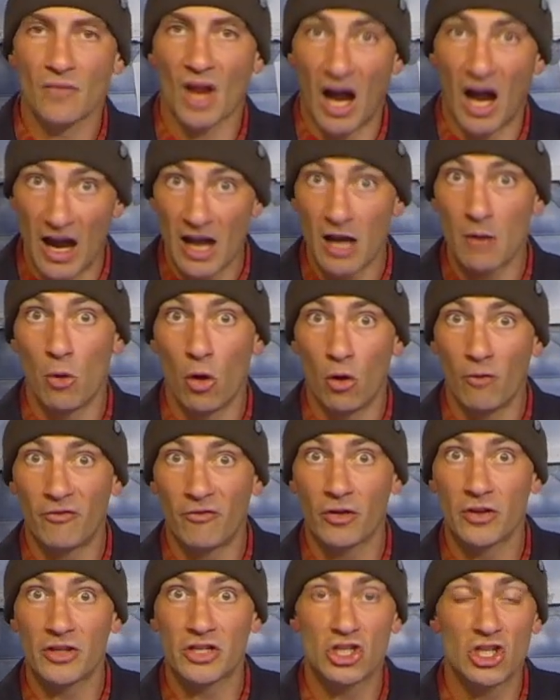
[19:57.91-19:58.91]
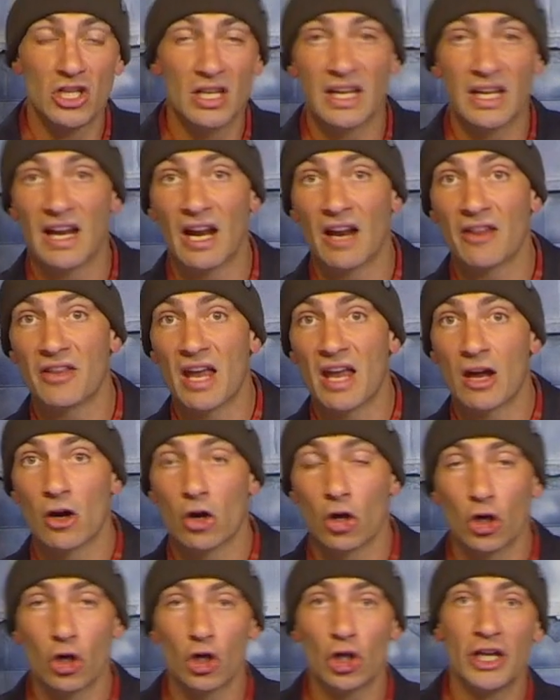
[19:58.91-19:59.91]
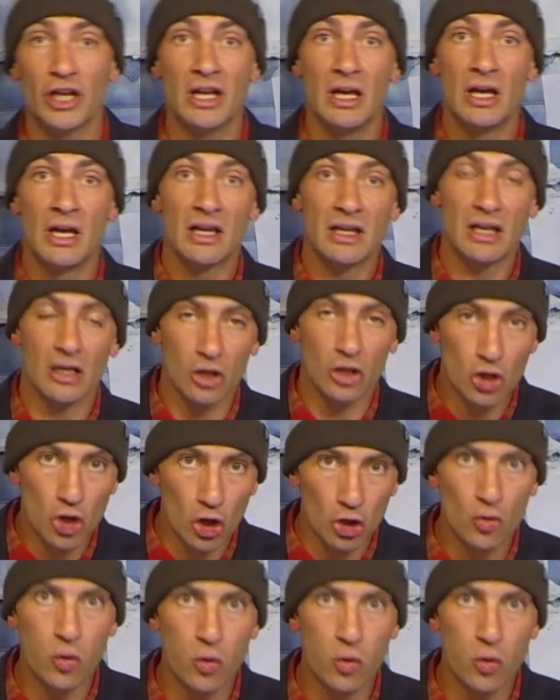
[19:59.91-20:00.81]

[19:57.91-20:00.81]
I am hopeful that she can get out of the gate early, get a good